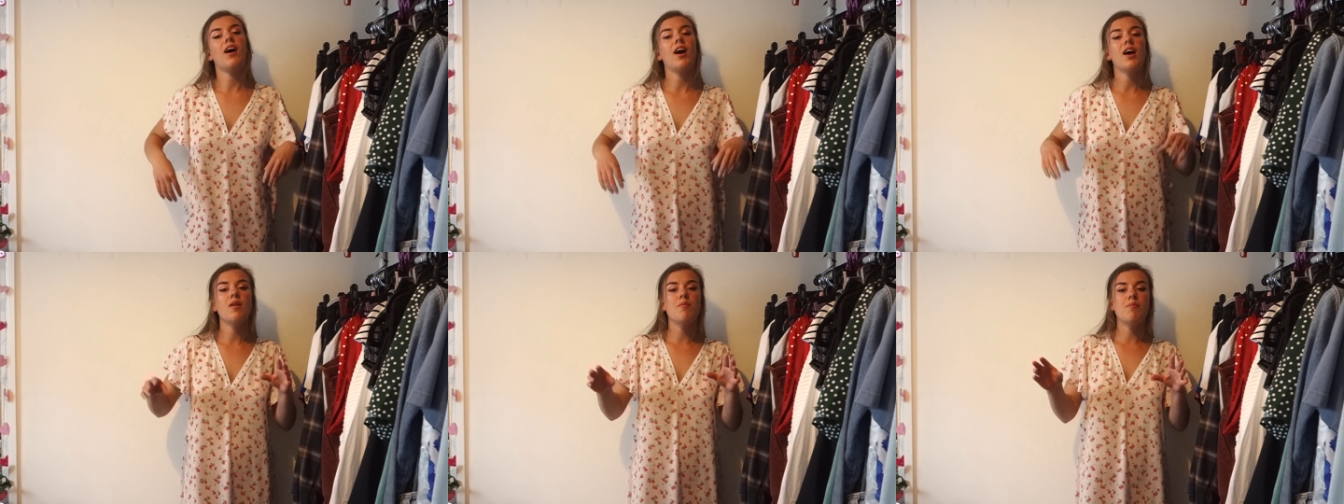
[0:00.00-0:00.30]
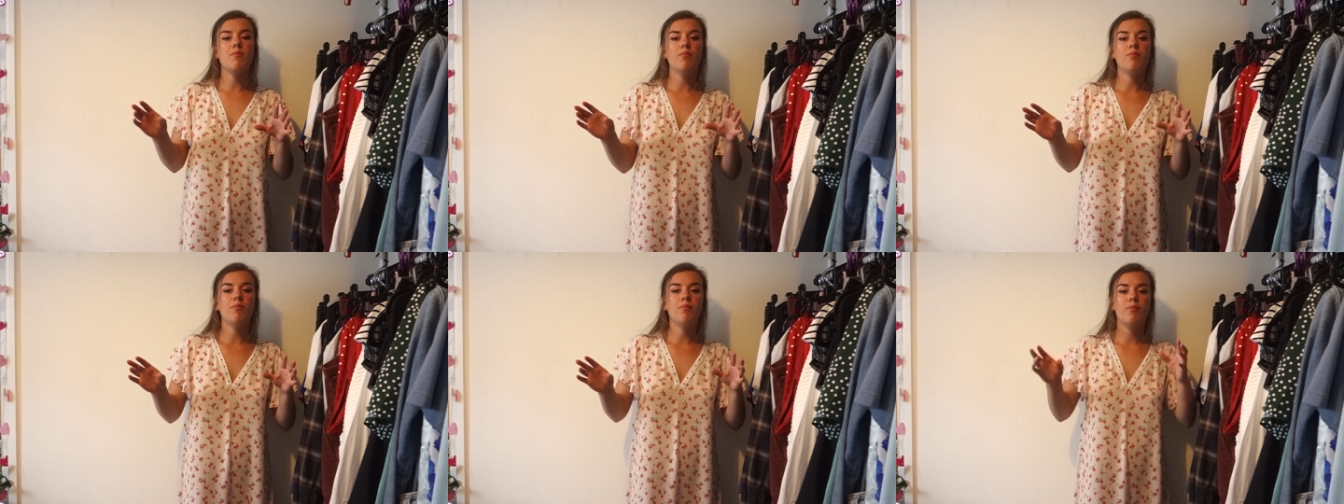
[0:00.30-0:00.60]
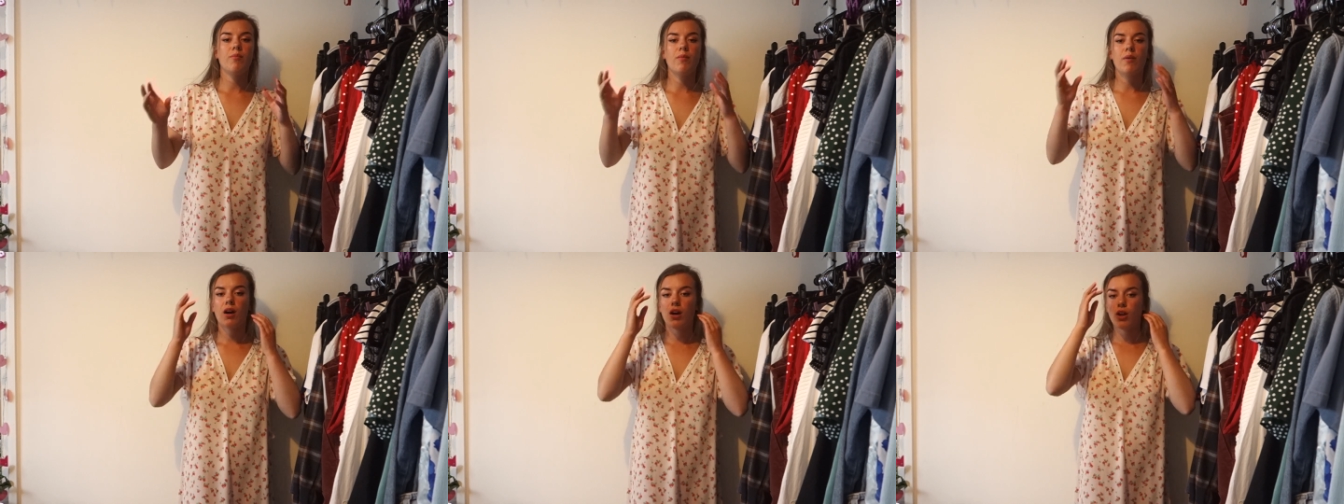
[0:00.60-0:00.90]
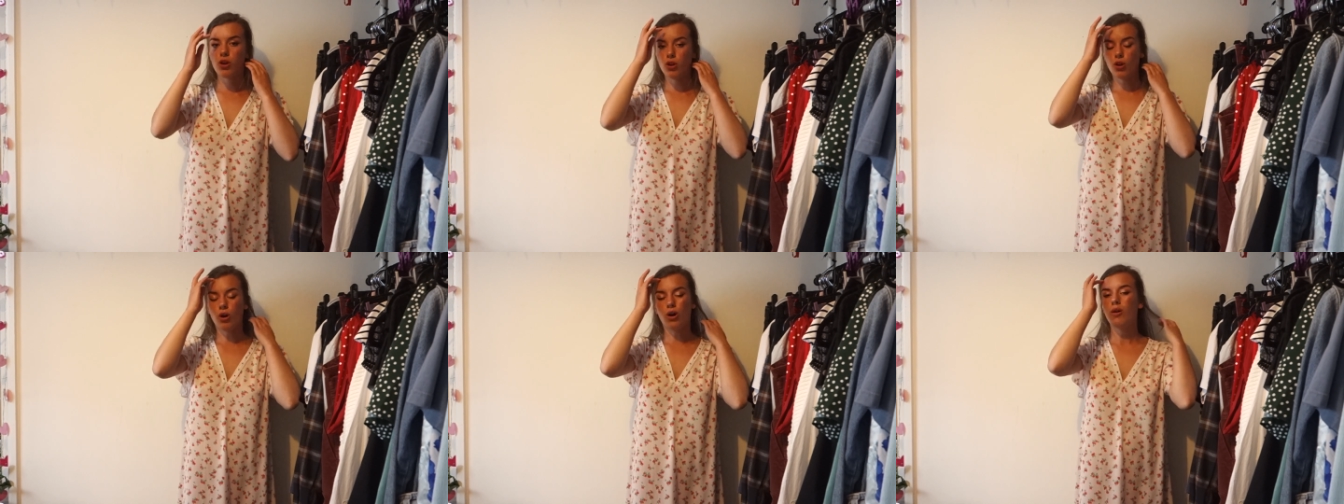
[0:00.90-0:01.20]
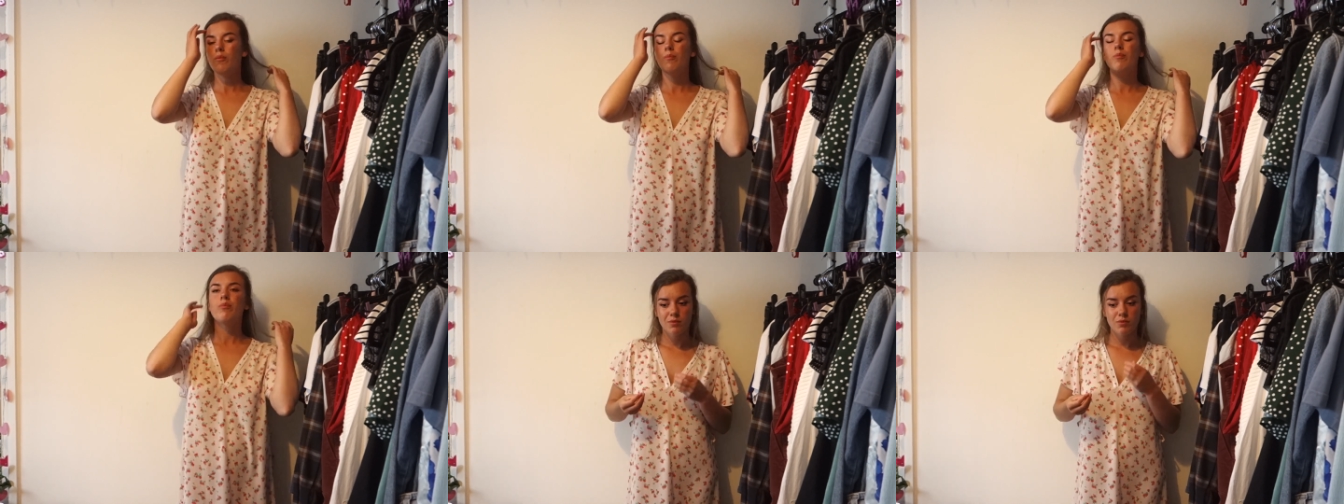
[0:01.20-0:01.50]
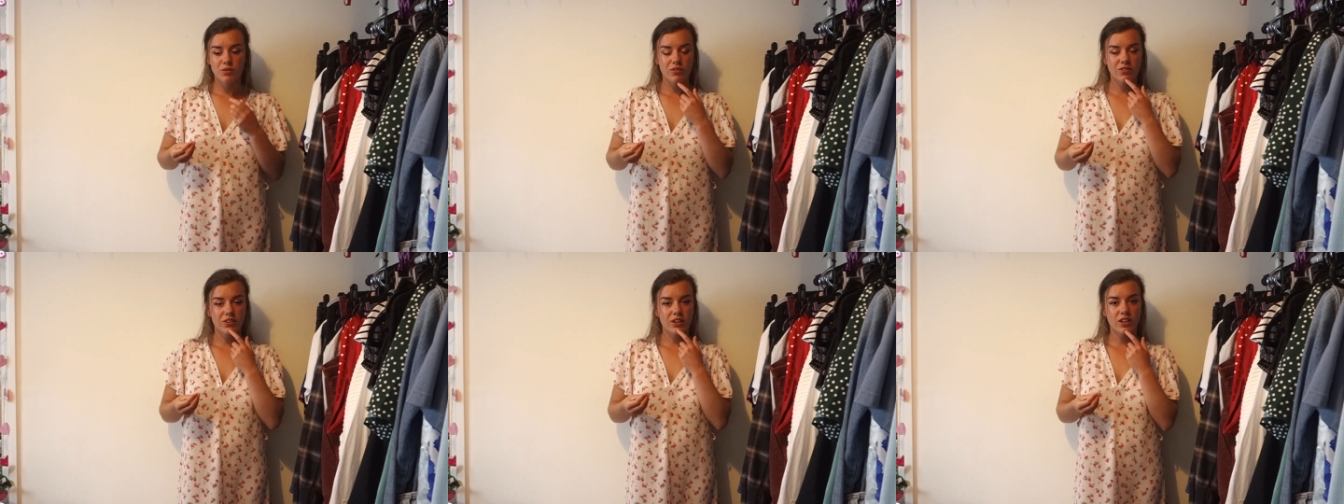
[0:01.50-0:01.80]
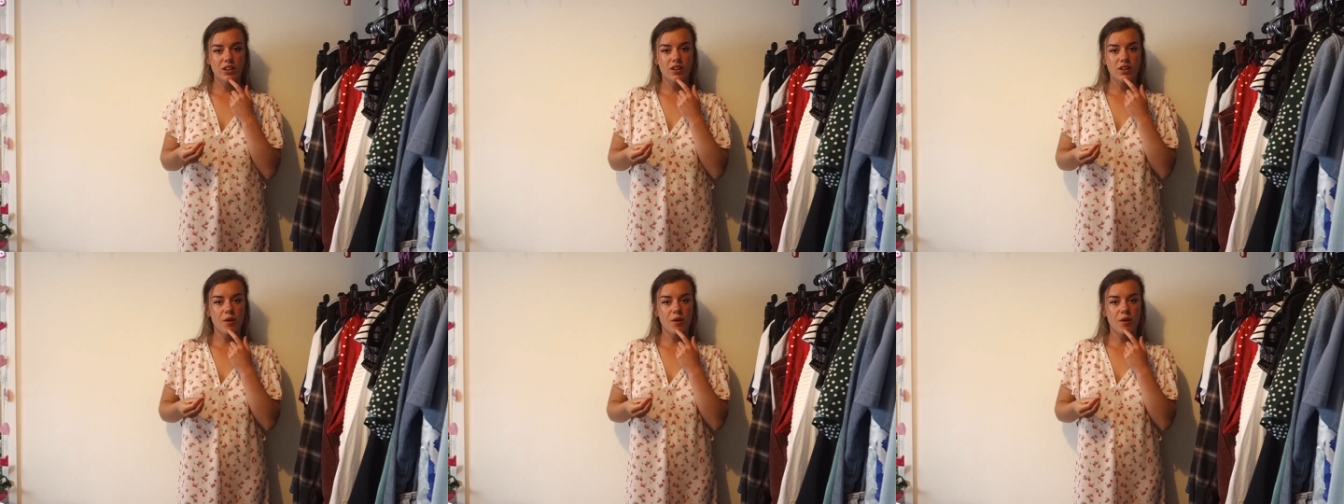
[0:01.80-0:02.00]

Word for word: I'm not very